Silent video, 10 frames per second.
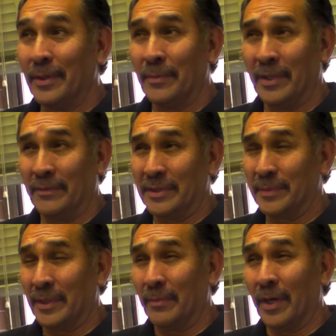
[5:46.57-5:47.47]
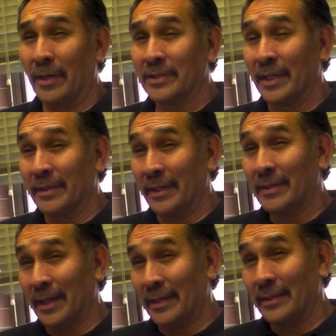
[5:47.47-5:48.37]
But if it's been abolished, I think
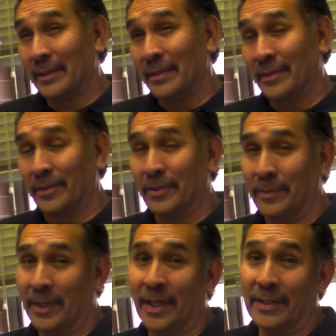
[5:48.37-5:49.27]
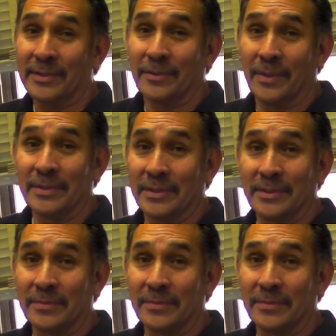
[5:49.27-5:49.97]
that there should be consequences,